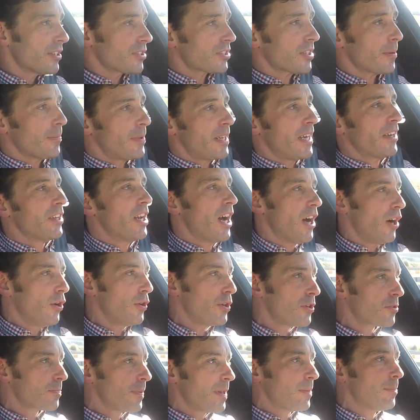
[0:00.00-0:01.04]
somebody I know
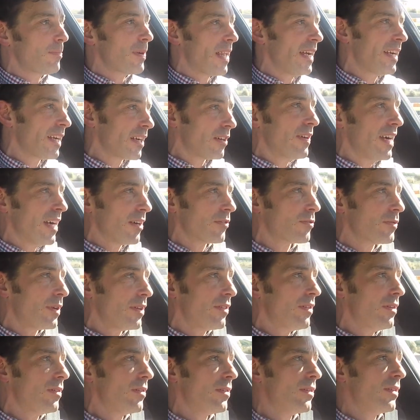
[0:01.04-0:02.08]
who's been playing around with
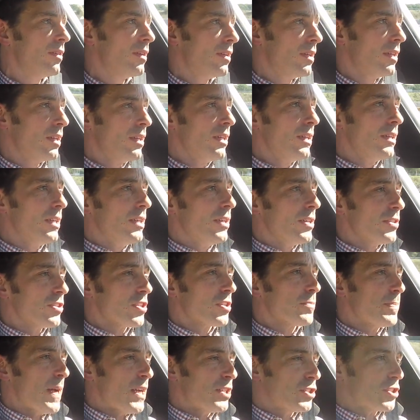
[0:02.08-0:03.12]

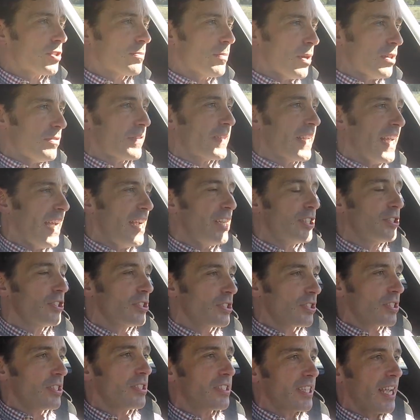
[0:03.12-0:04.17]
suspension modifications,
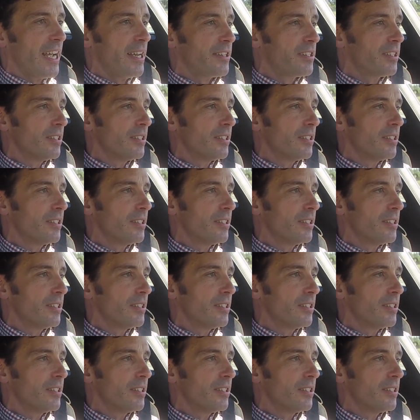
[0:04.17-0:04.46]
he said